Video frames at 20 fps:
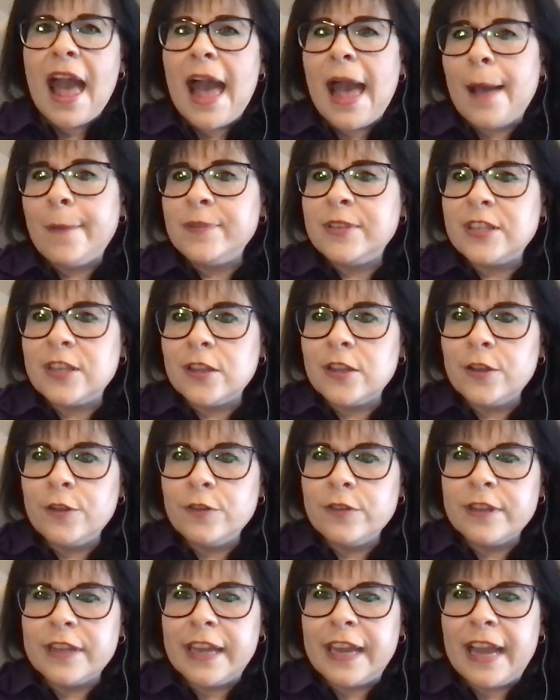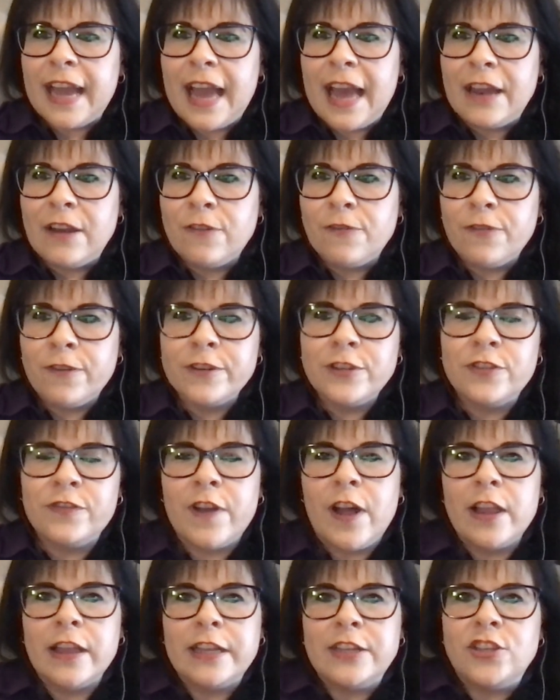absolutely and first of
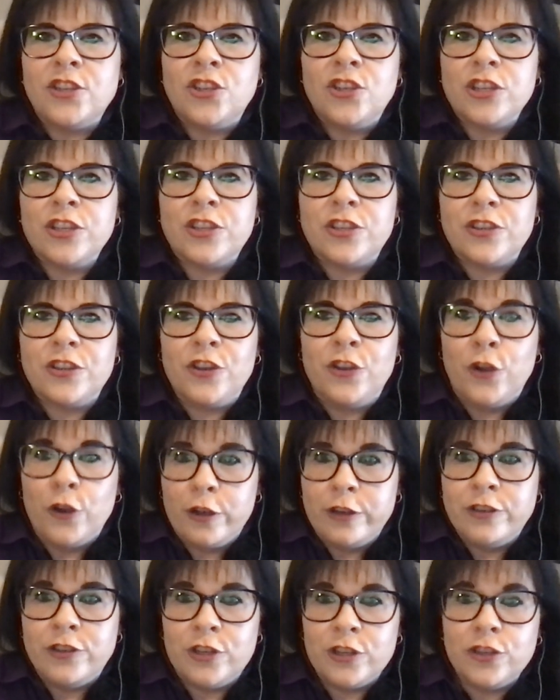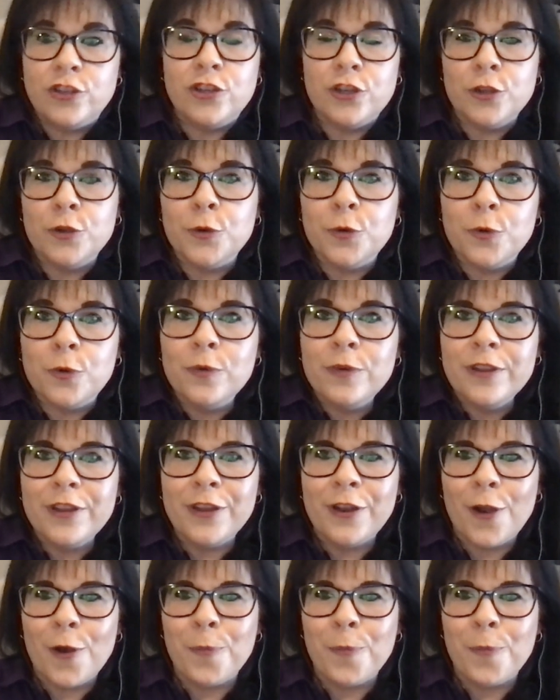all it's just good to do you know